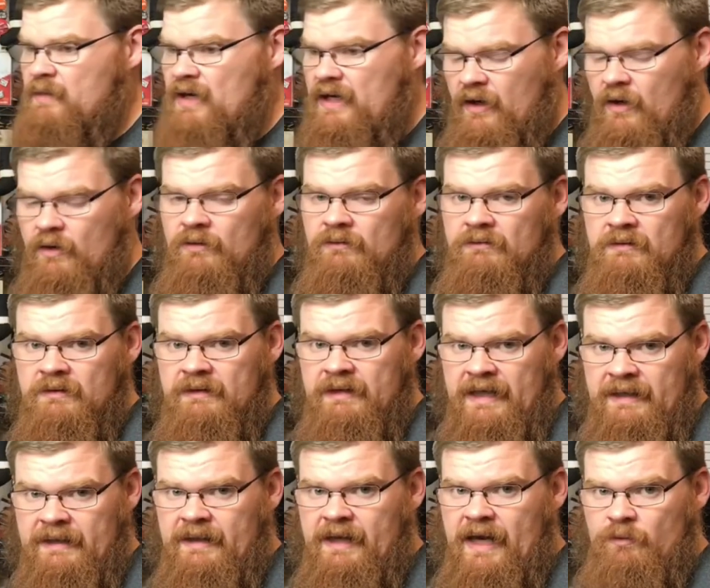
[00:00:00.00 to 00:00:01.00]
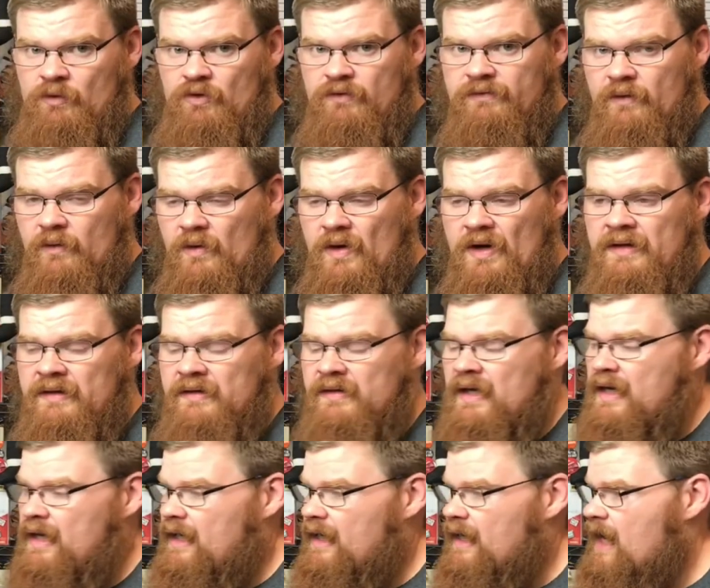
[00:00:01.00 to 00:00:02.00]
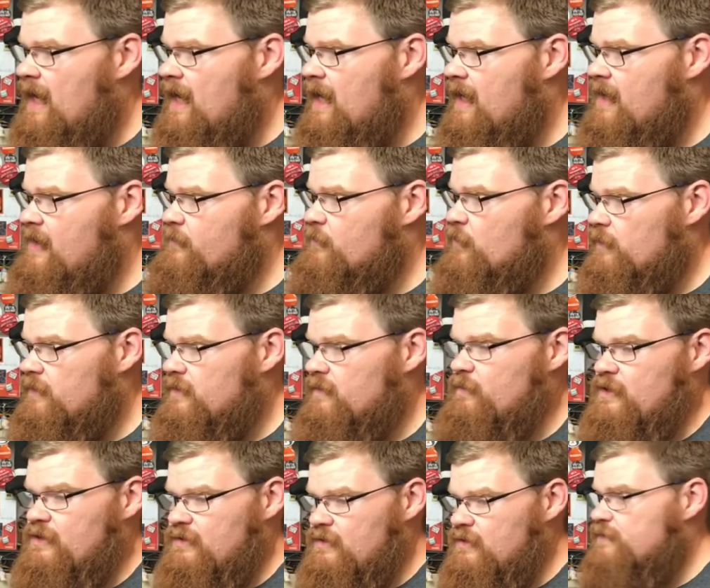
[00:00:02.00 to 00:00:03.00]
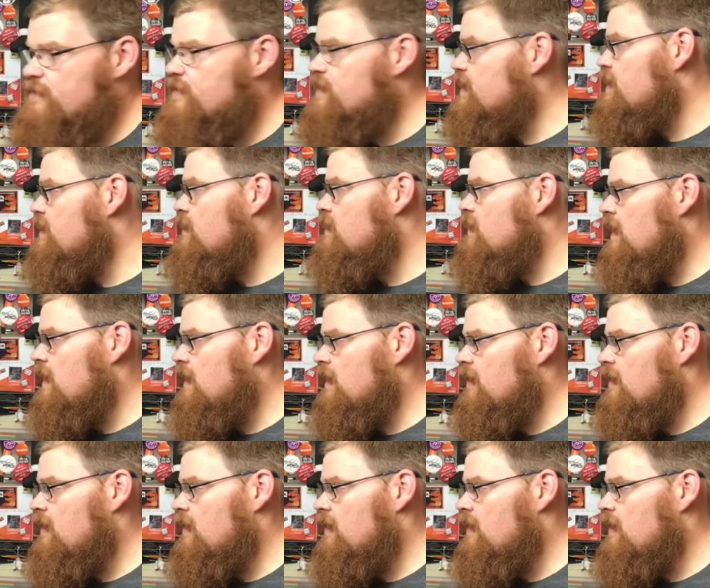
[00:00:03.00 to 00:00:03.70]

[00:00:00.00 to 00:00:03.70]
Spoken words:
my own data cable for it. I'm going to be using